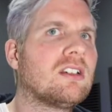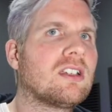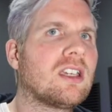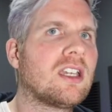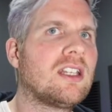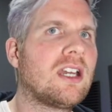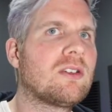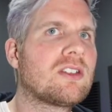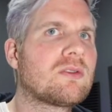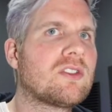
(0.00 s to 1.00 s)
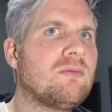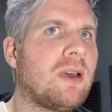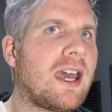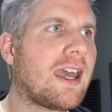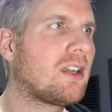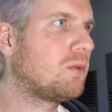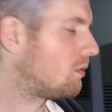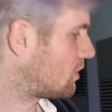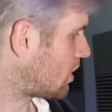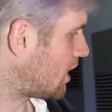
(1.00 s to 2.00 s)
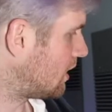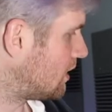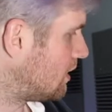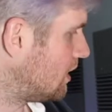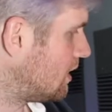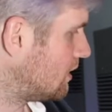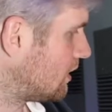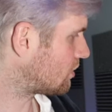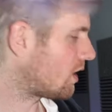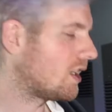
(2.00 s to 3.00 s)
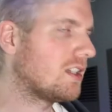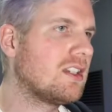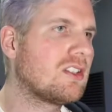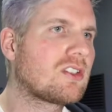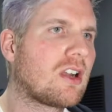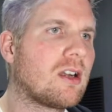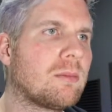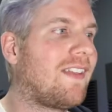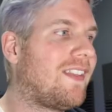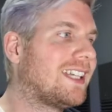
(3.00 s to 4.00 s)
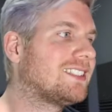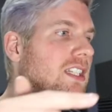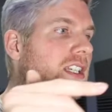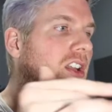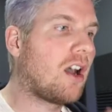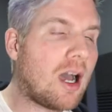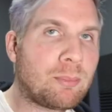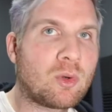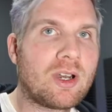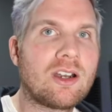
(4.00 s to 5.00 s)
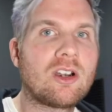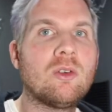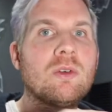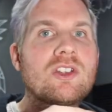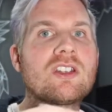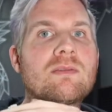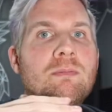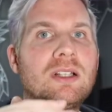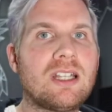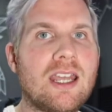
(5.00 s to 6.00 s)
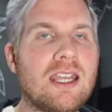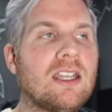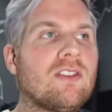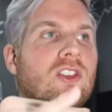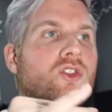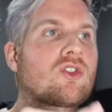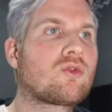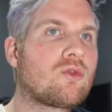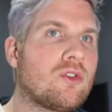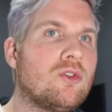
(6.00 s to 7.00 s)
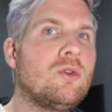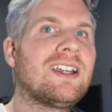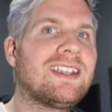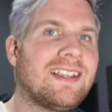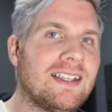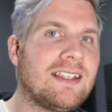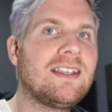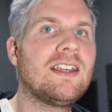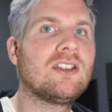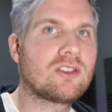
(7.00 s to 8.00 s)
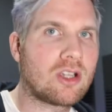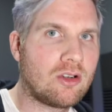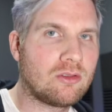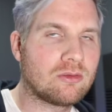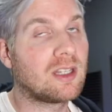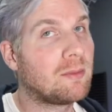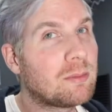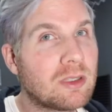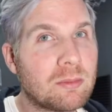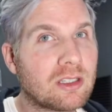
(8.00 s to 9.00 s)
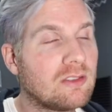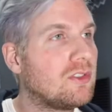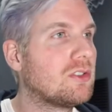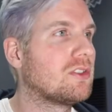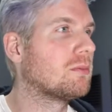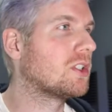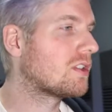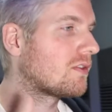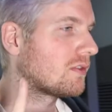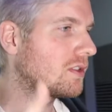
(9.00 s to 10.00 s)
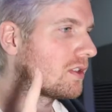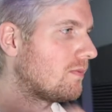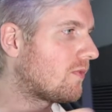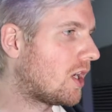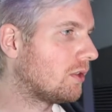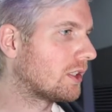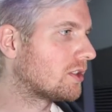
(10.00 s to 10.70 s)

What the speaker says: Okay, now we switch back. We were trying a D, try a D sharp. And that's in operator, which is playing the true key tone. That might be a bit confusing, but just keep following.